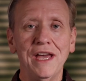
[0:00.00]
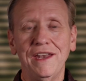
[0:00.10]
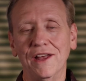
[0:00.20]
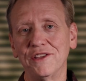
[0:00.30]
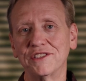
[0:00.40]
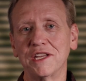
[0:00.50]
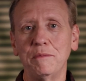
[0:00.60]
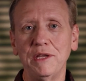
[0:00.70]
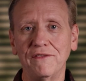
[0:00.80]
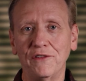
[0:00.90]
Now, this is going to
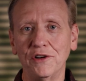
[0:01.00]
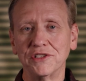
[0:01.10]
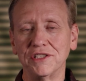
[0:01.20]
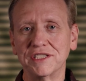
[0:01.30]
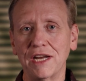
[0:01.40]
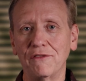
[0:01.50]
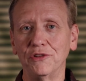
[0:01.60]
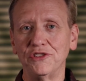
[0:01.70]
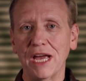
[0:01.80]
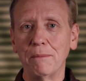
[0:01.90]
be the first in several
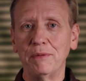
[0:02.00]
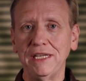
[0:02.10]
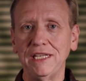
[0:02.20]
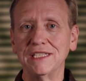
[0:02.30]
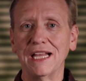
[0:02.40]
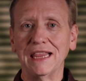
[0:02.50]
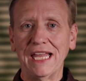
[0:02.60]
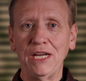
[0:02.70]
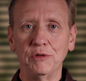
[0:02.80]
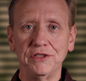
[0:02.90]
Japanese
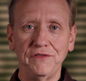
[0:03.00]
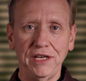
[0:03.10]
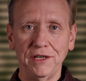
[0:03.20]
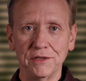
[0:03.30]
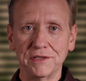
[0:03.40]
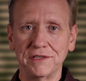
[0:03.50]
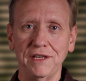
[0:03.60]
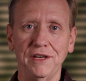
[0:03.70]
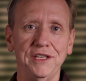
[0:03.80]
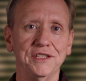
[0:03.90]
language videos
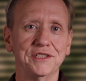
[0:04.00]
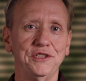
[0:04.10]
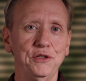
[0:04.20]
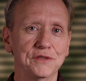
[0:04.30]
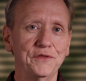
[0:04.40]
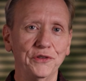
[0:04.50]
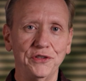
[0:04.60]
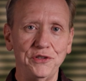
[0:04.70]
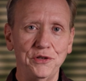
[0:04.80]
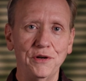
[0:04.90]
that is useful
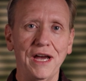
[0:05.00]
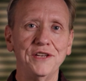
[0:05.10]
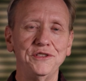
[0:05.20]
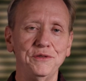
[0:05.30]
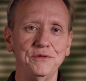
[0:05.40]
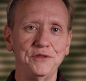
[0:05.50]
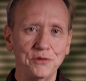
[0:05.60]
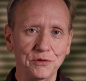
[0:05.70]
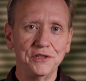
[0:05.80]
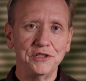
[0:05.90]
to you as you
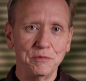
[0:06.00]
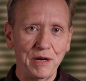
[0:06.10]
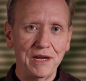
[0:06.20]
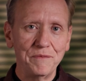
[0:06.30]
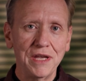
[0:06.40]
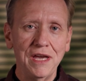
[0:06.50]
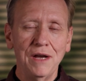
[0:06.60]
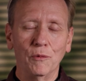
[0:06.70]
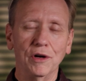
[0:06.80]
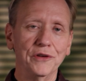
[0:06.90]
tour Japan.
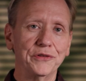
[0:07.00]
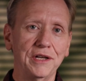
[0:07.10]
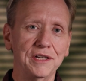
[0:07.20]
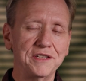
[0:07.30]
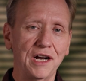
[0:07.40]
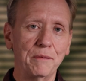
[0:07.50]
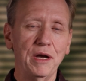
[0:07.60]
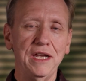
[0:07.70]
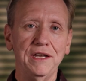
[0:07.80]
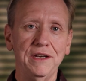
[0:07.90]
We're also going to talk
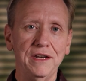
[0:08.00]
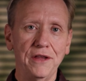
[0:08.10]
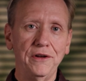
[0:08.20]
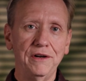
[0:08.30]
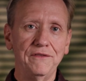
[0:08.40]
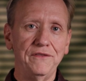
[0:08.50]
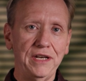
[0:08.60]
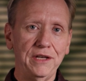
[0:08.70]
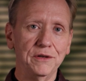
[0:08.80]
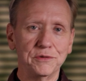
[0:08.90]
about in other
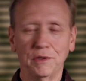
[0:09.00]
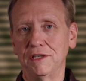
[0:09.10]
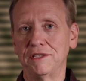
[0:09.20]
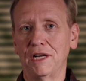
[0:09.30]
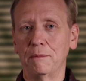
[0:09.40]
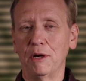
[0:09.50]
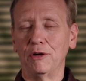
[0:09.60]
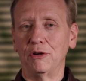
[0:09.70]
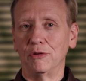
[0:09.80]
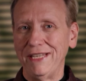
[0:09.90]
videos, we're going to talk
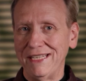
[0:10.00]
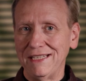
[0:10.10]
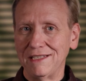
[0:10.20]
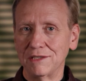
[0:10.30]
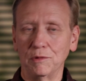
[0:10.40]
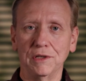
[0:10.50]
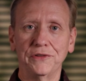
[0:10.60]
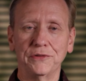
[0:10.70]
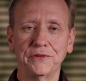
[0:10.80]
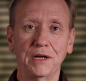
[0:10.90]
about greetings. We'll
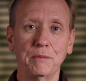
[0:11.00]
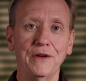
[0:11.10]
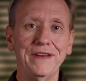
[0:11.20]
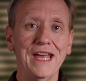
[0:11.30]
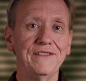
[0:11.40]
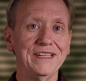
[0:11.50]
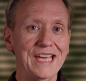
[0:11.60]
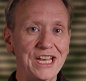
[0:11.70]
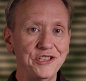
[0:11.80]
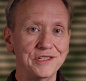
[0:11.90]
also talk about
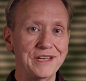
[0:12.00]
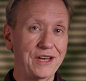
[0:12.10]
navigation.